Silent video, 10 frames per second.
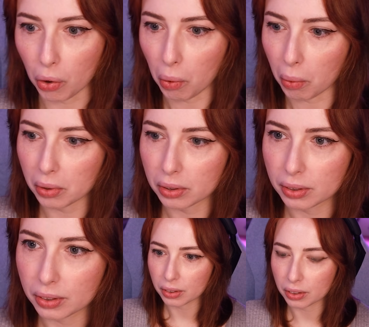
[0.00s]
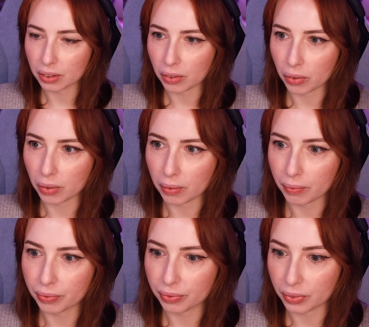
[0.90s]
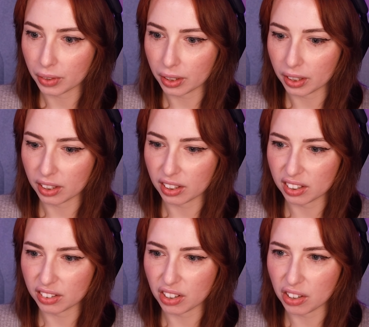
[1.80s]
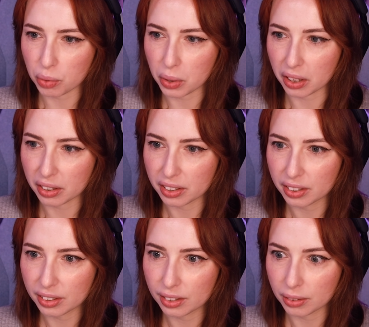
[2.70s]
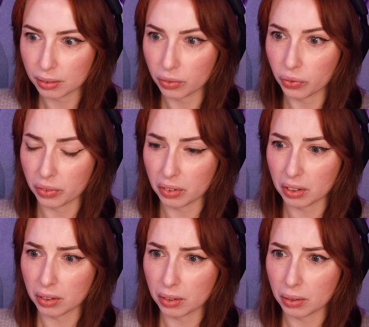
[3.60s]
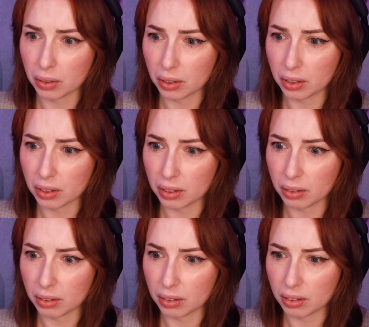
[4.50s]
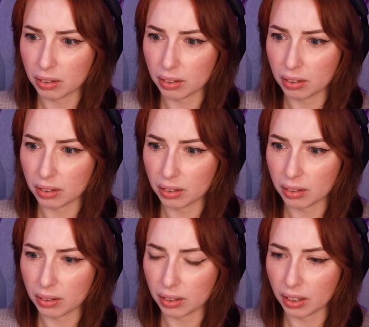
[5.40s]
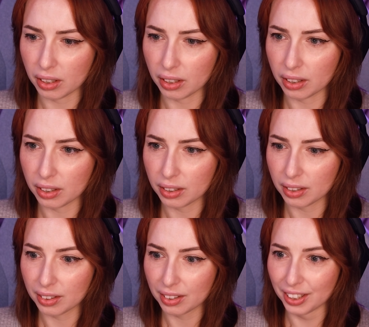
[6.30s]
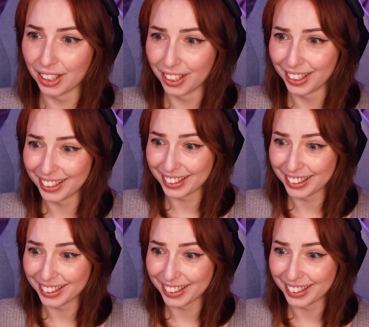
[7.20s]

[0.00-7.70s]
oh. Cookie, I've got a great idea. Oh, God, Why don't what? you do advice today? Uh, uh